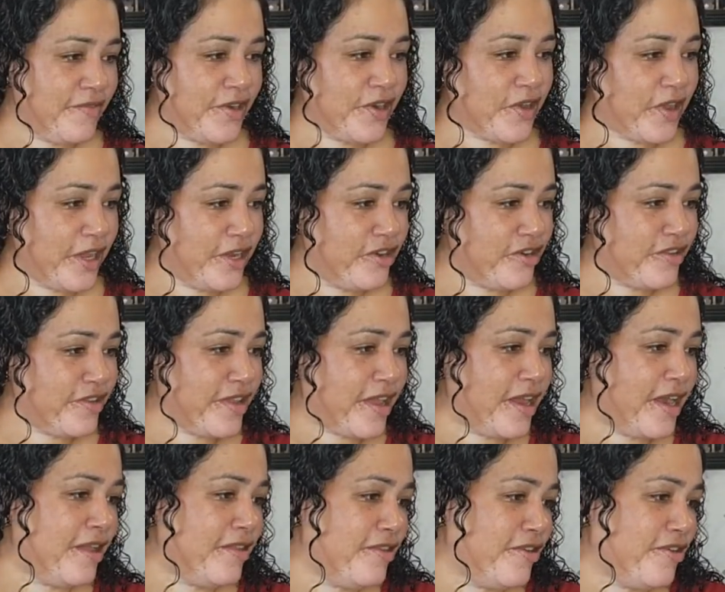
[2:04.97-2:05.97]
though I just got
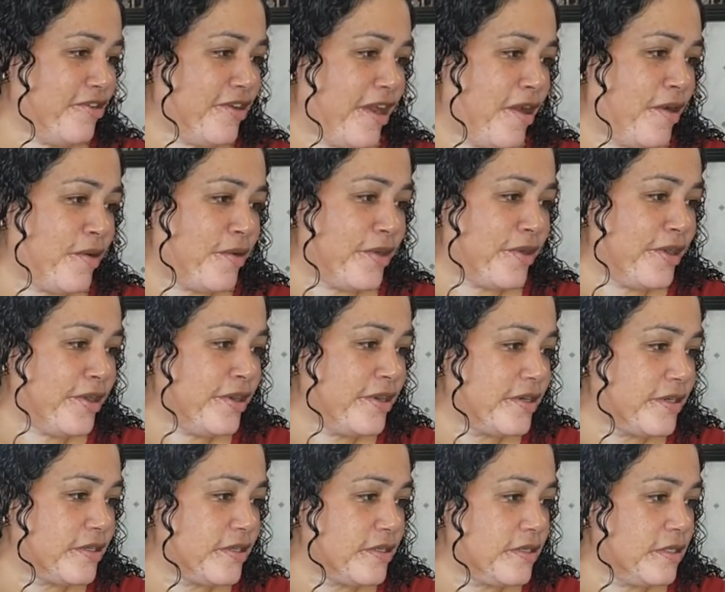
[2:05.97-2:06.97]
out the shower.
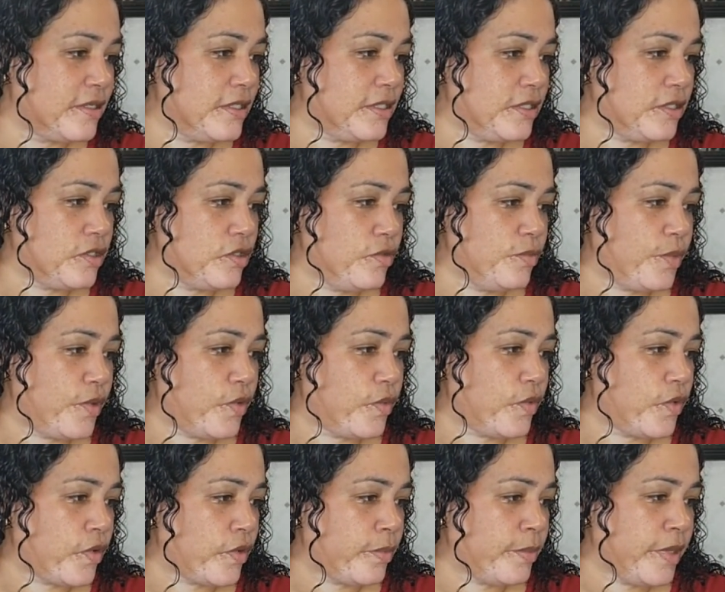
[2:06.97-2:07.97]
It's super
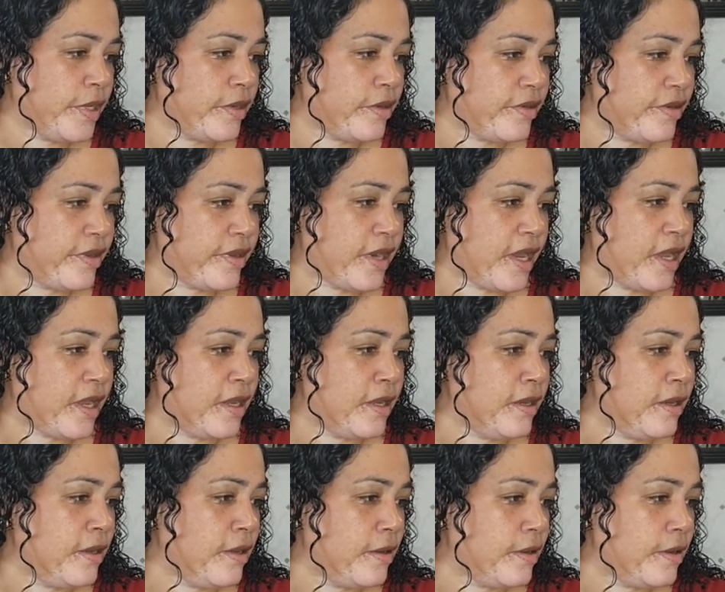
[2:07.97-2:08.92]
warm here today.